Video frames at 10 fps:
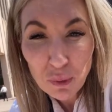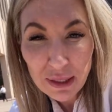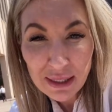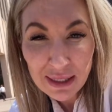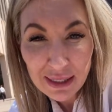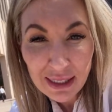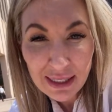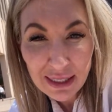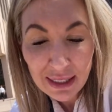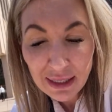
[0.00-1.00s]
witnesses
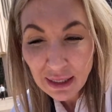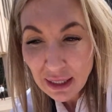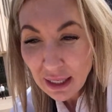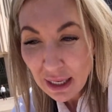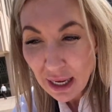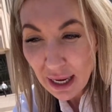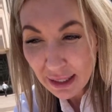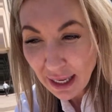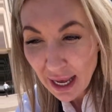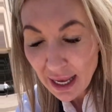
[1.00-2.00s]
listed.
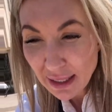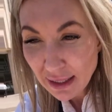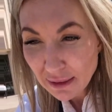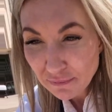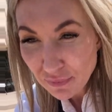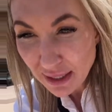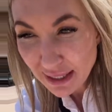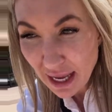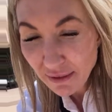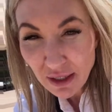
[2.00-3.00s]
Again,
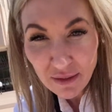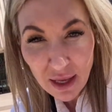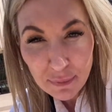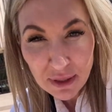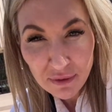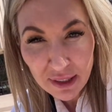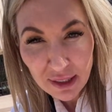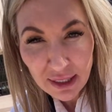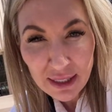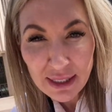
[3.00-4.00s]
7 of them
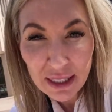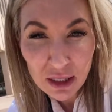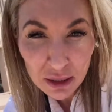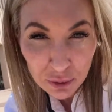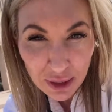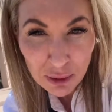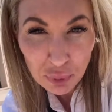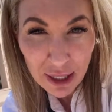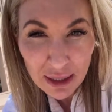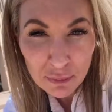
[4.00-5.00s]
civilians, including
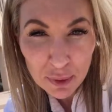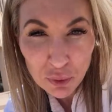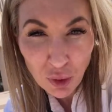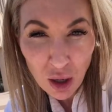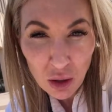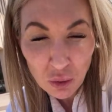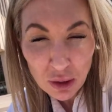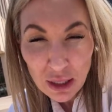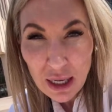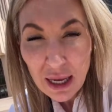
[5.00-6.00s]
Brandon Boudreaux.
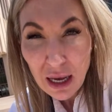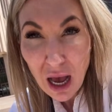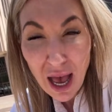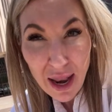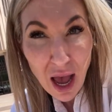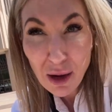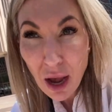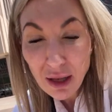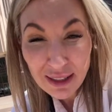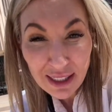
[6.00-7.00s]
And
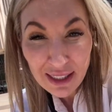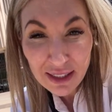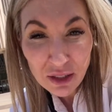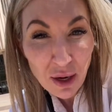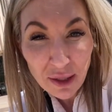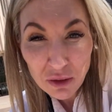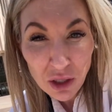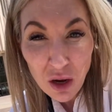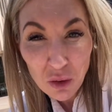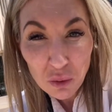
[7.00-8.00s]
I'll say this too, I don't
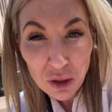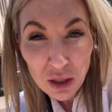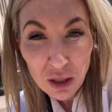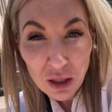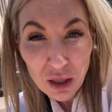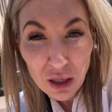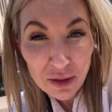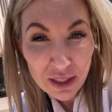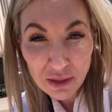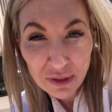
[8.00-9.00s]
know
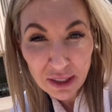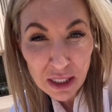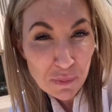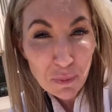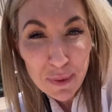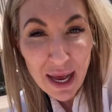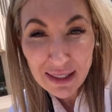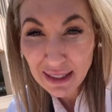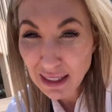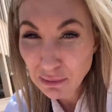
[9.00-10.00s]
the civilians. People have been
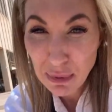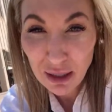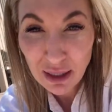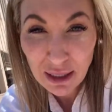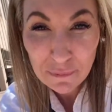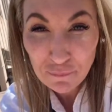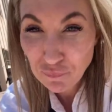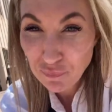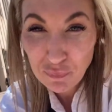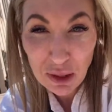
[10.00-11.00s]
asking, is Melanie
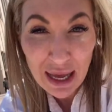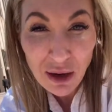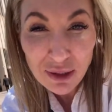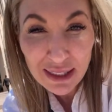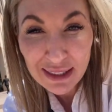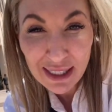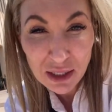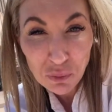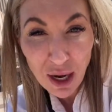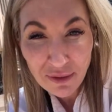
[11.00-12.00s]
Pulowski, his
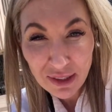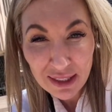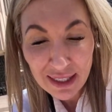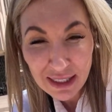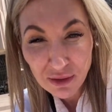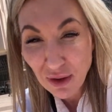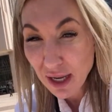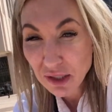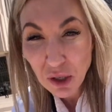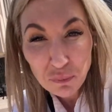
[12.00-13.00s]
ex-wife, going to testify?
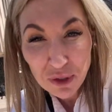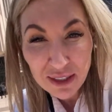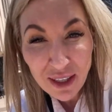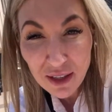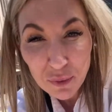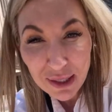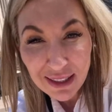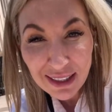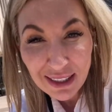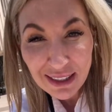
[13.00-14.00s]
Nope, she's not on the
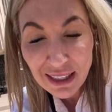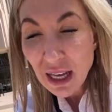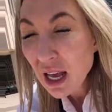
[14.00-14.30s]
witness list.